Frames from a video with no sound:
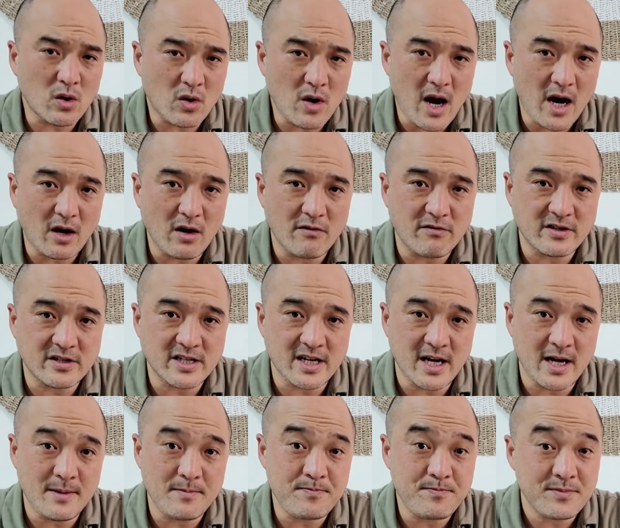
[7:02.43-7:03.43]
crack over
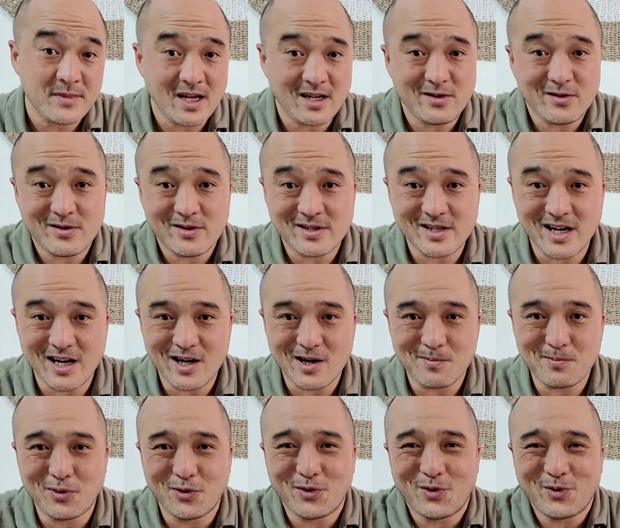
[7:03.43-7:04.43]
time and your entire
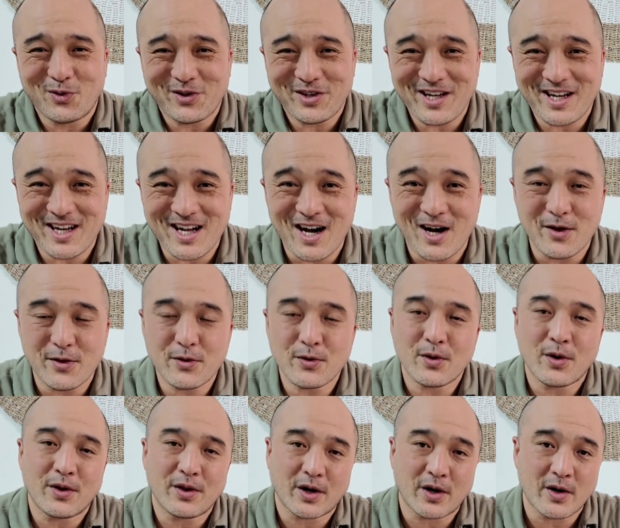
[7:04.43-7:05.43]
pool will leak out
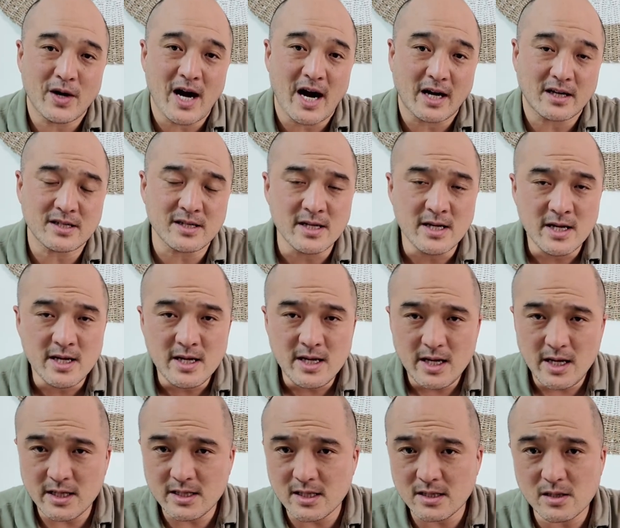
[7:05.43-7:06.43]
through all the
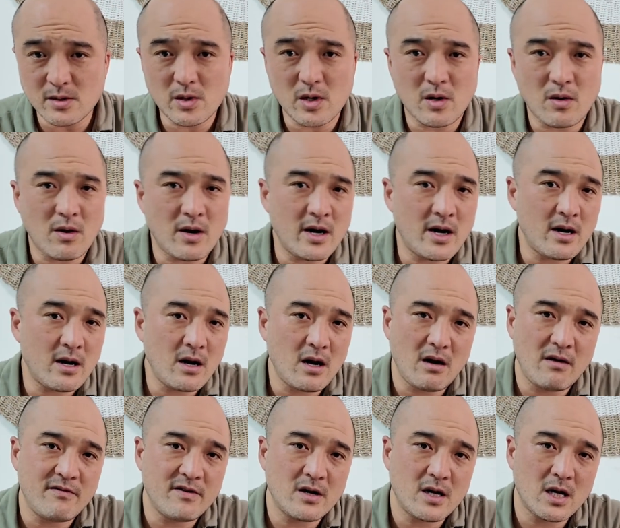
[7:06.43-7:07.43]
cracks. It doesn't require
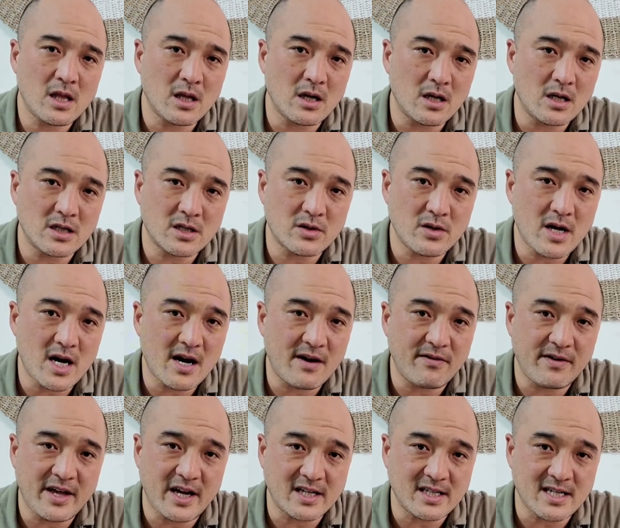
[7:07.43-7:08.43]
a very large crack
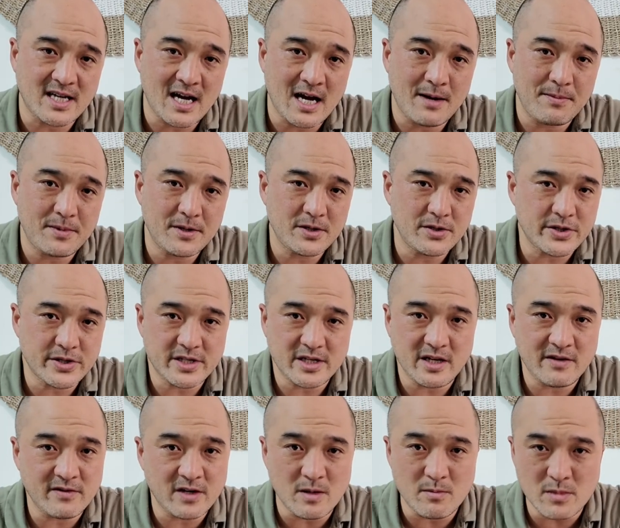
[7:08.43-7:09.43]
for that to happen. Just
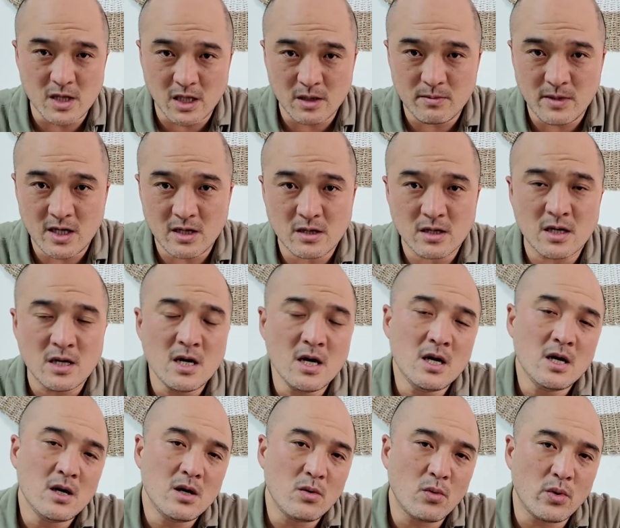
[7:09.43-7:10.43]
even a millimeter
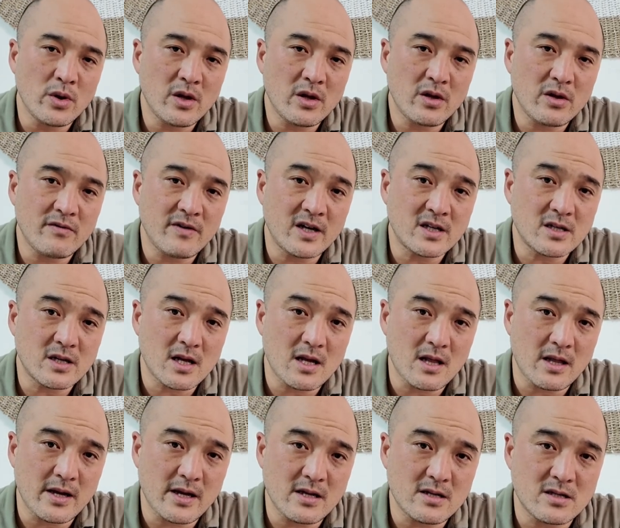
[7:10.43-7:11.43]
will eventually
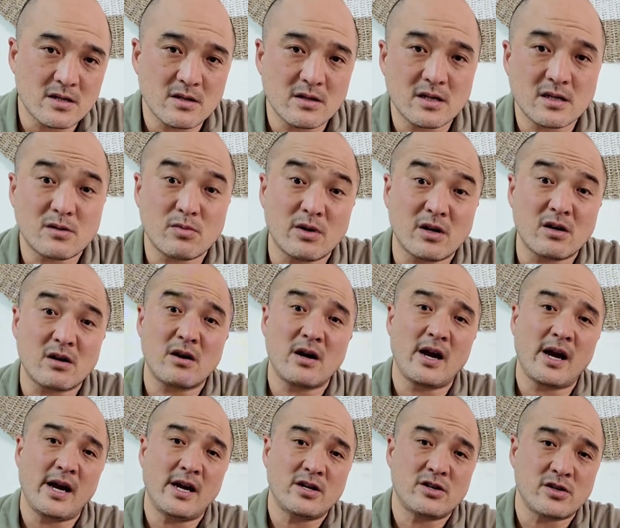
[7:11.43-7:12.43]
lead to this
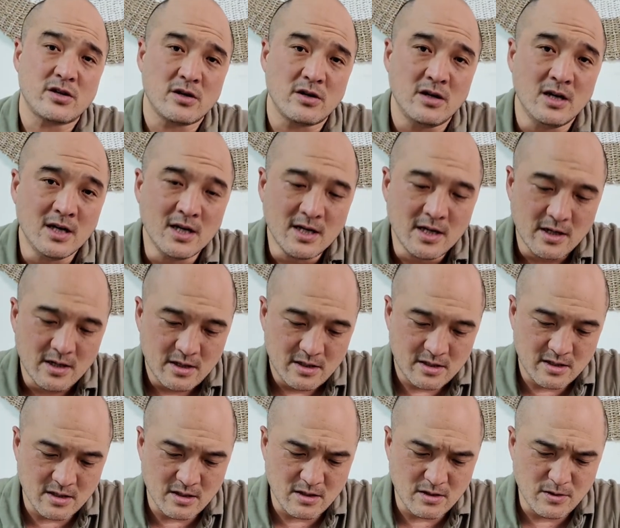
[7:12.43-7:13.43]
recurring issue.
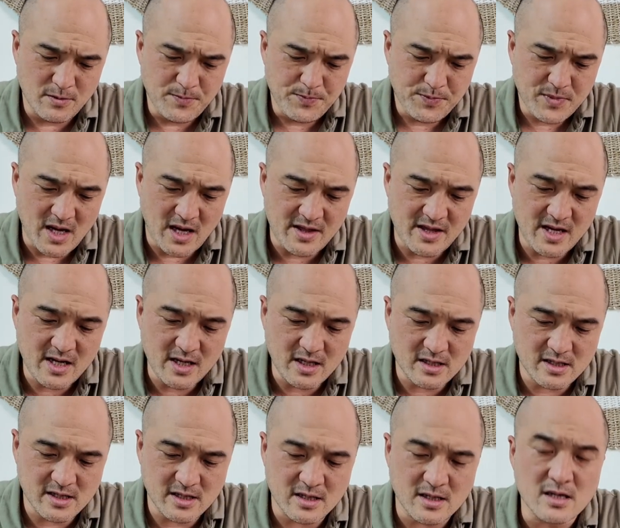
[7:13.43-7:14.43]
So I think
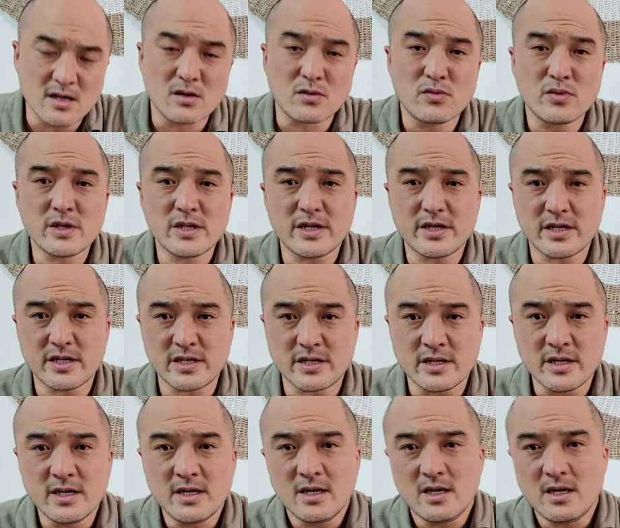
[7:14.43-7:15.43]
it's a really good